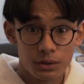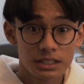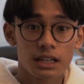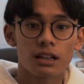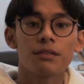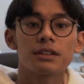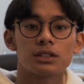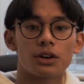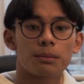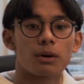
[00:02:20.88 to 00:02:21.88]
reason I love this
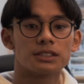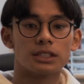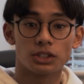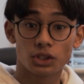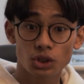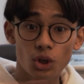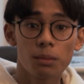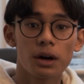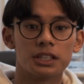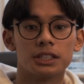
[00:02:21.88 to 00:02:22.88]
learning process so
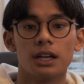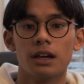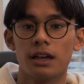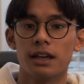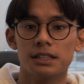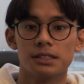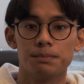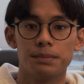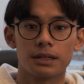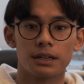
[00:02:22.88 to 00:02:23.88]
much is
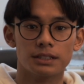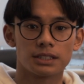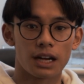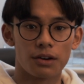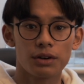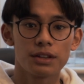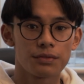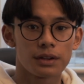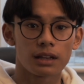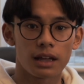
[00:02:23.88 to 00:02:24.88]
because I really
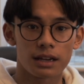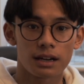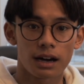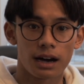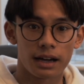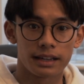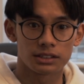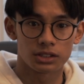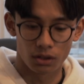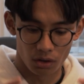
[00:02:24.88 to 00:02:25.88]
feel like I
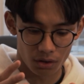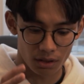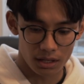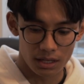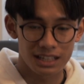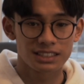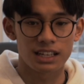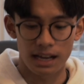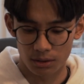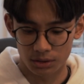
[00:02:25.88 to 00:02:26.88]
get to learn the ins
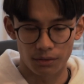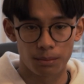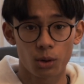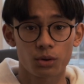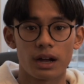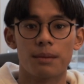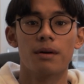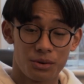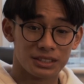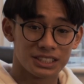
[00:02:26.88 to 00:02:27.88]
and outs of the program
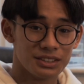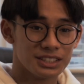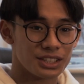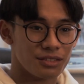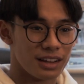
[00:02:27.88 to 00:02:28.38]
through a series of